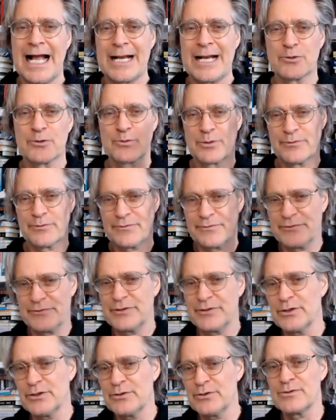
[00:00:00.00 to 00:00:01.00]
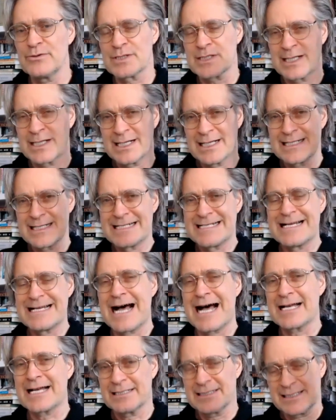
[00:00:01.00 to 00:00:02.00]
I refuse
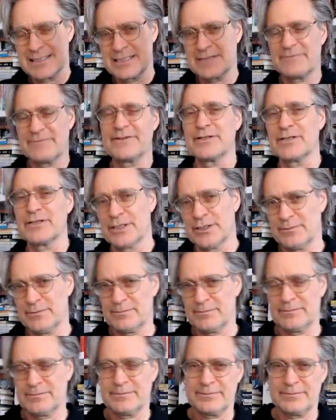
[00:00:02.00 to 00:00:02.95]
not to feel you.